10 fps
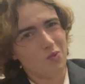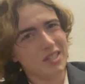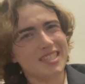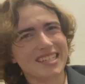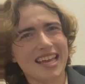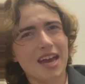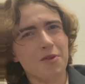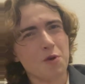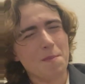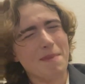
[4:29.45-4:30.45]
Once again,
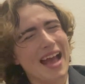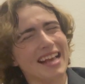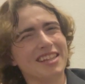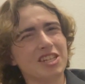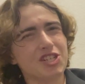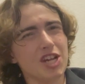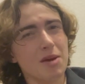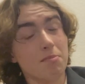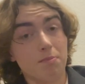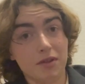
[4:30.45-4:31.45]
we're back in the
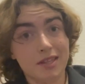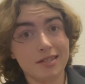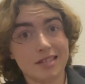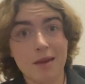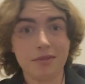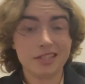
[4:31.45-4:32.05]
gym, but this time with a